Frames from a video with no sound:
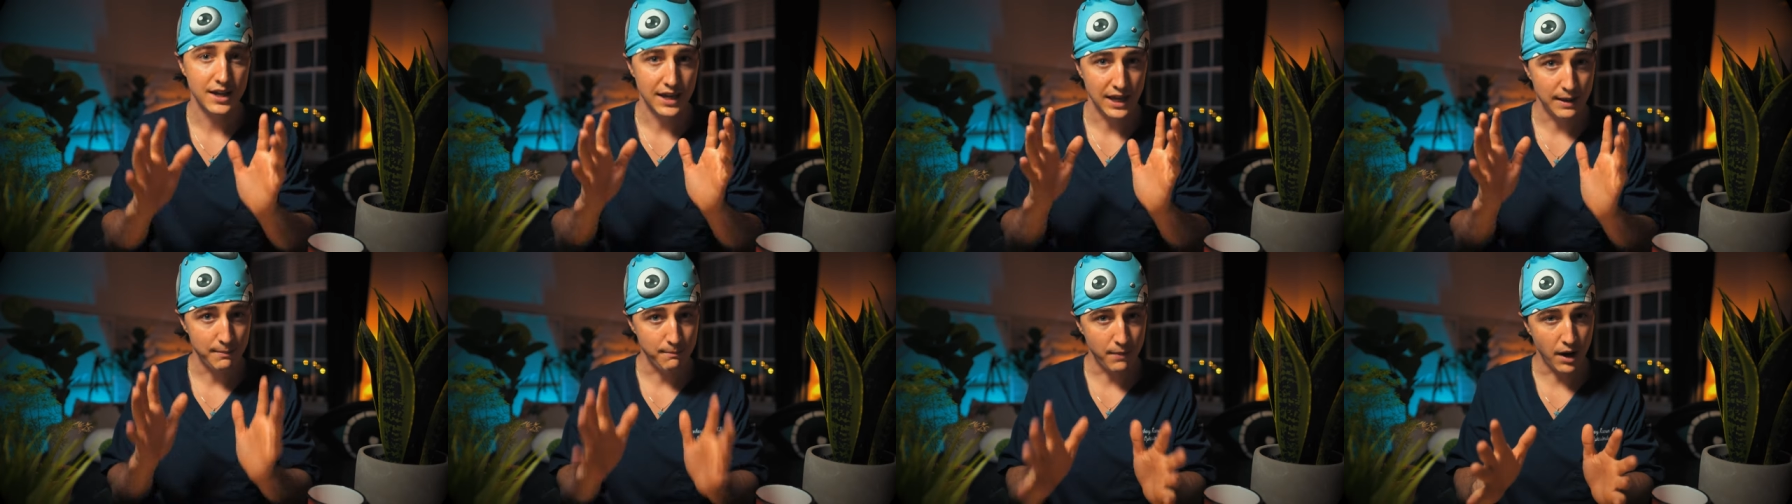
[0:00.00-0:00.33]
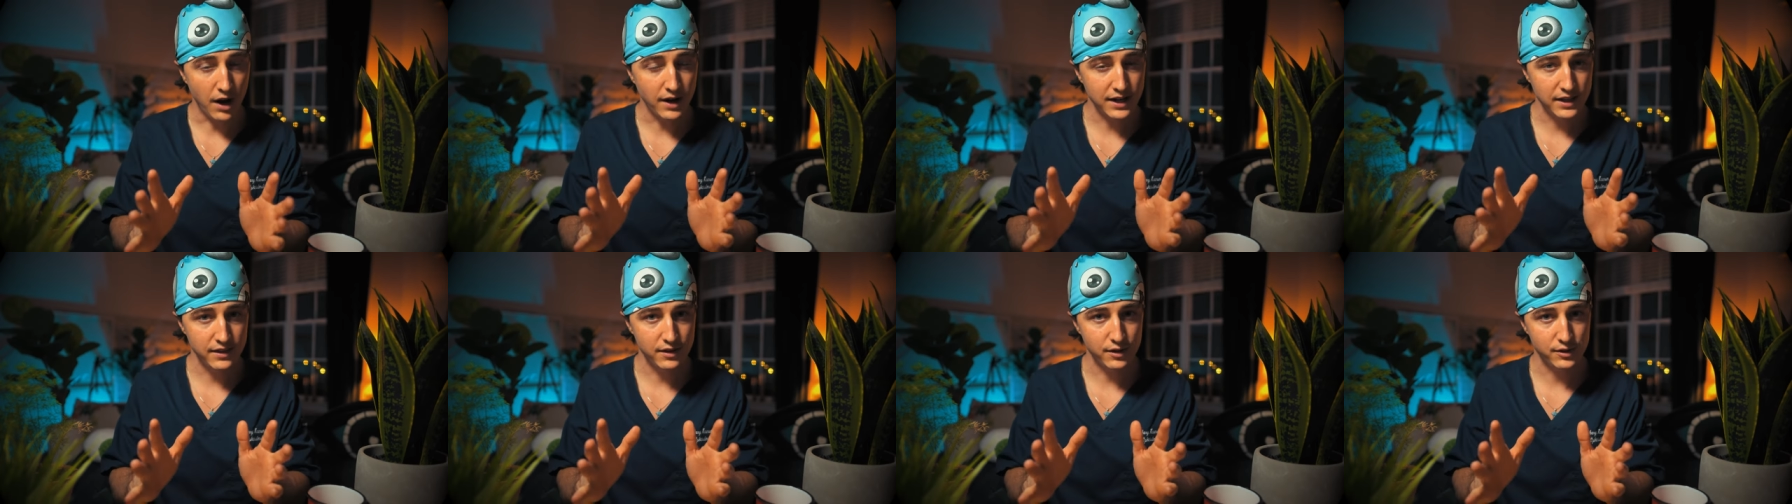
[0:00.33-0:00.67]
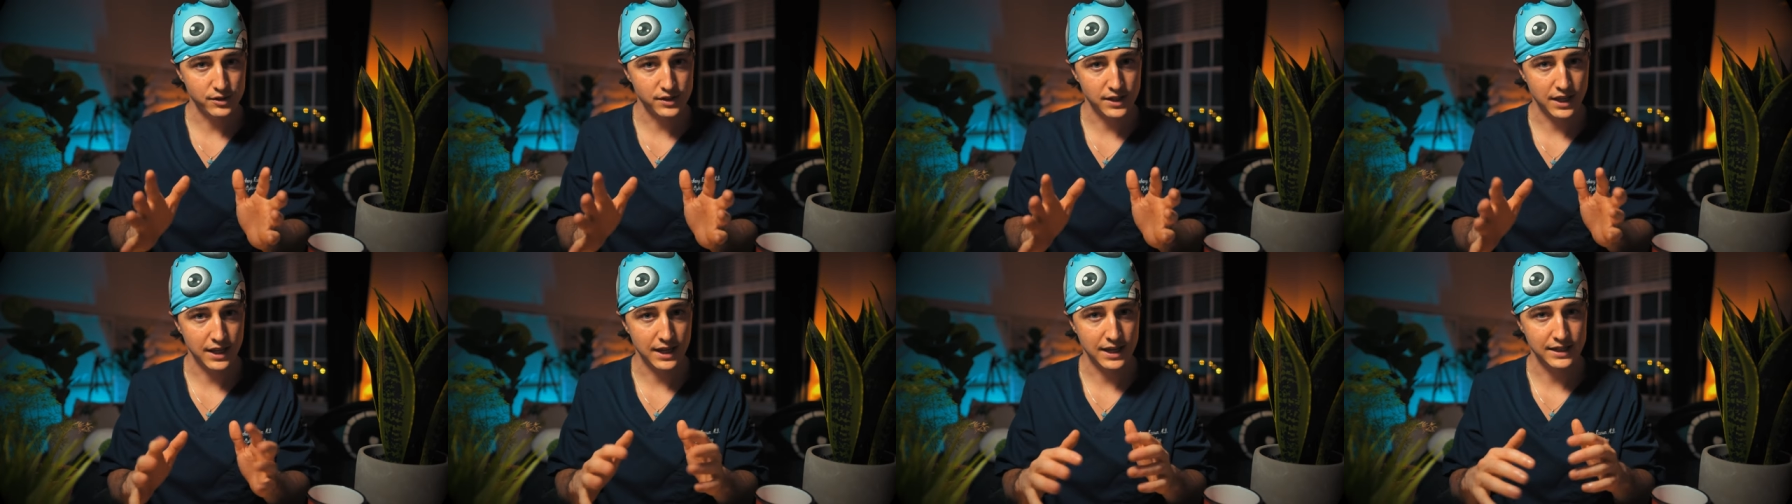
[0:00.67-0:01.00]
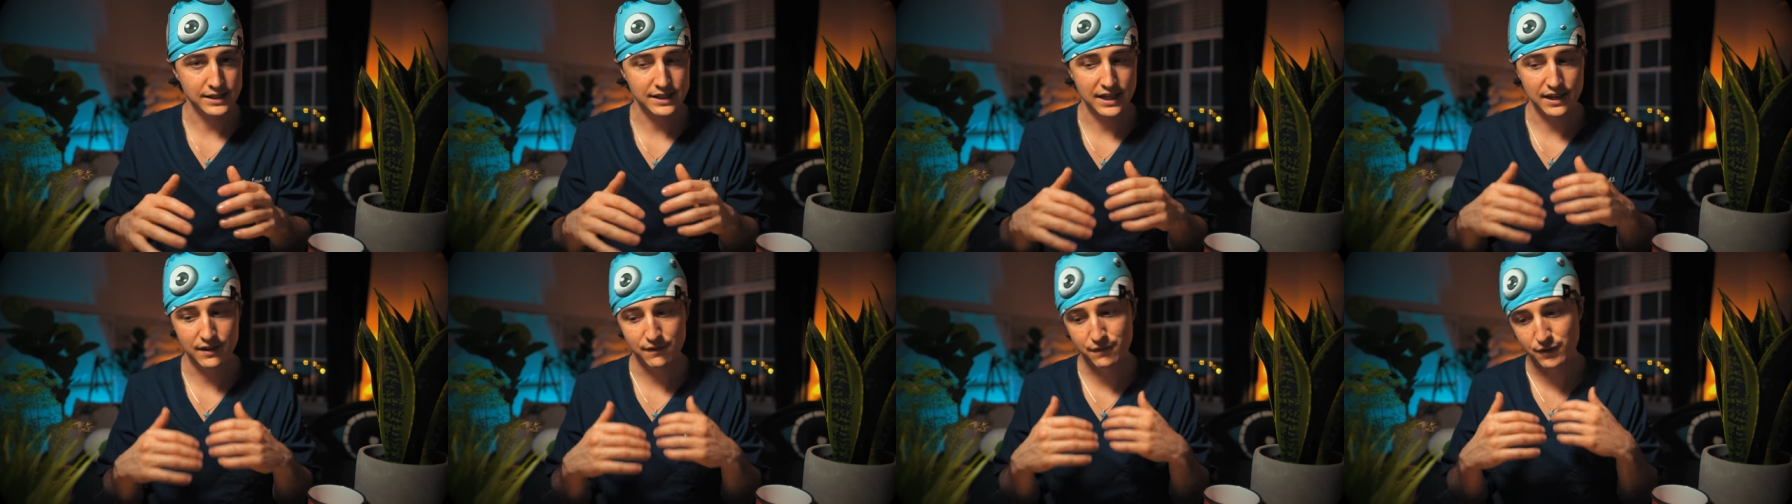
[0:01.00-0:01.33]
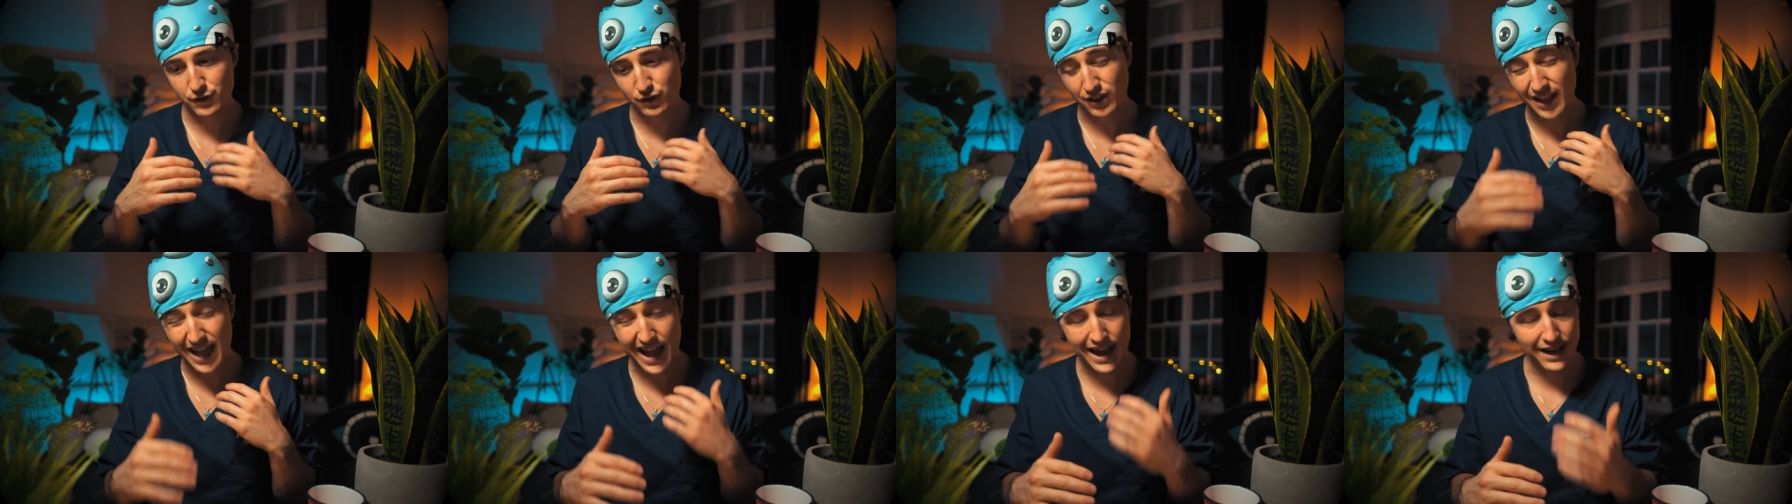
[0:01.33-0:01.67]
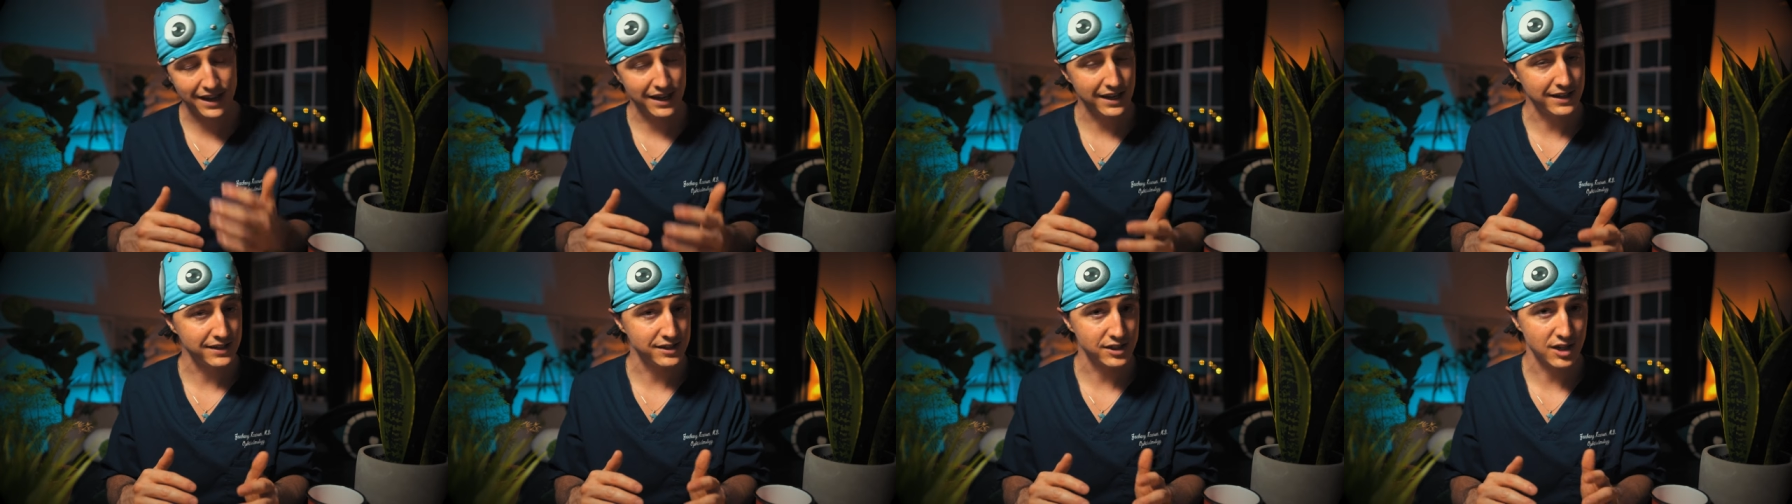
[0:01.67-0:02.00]
Embody those things. If you're
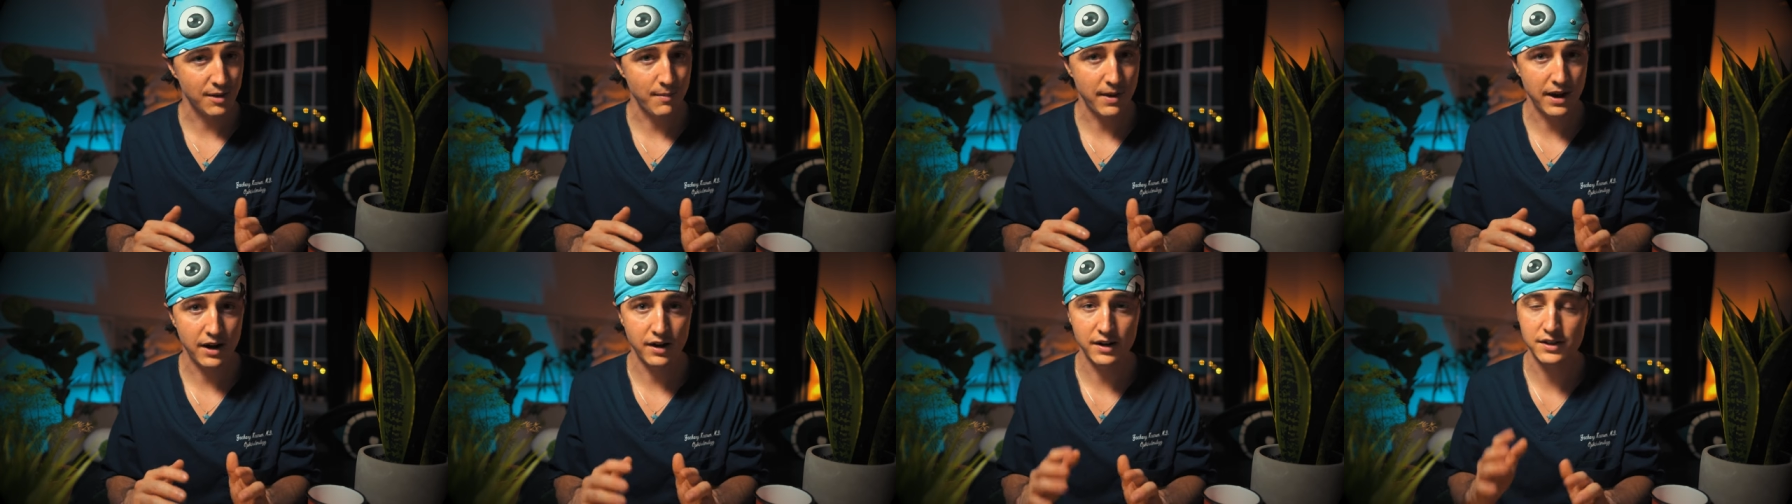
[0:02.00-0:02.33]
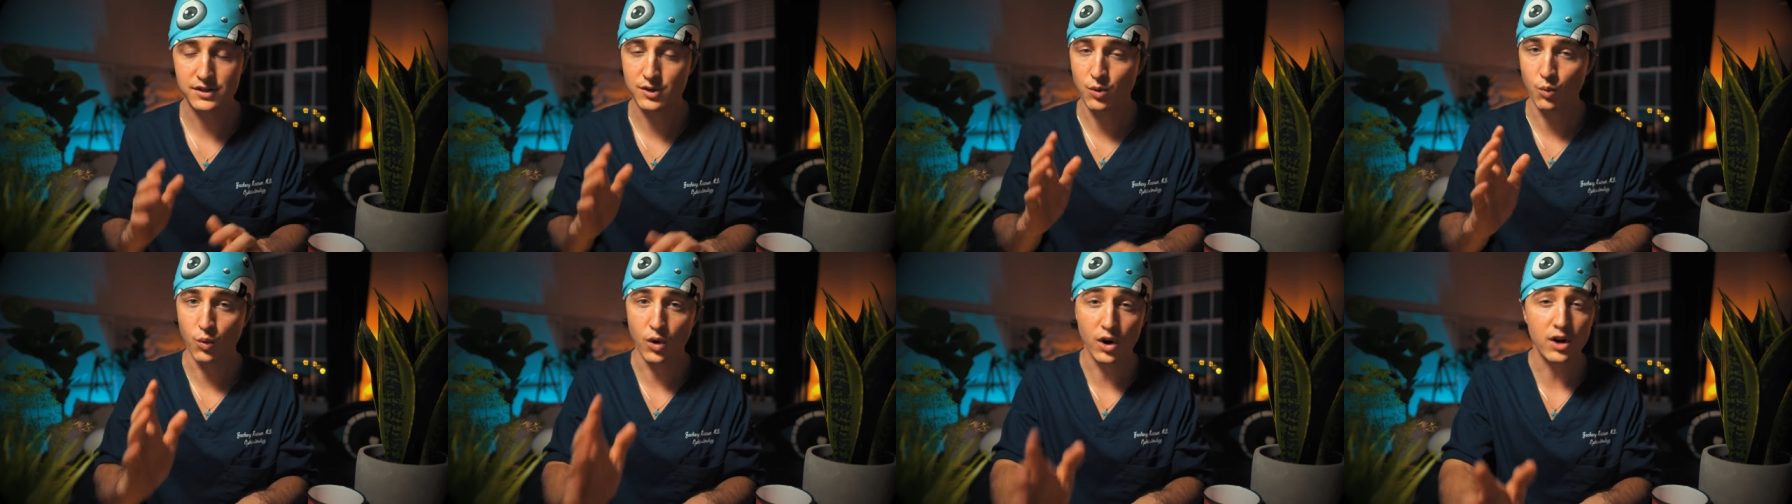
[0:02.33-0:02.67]
lacking in some areas,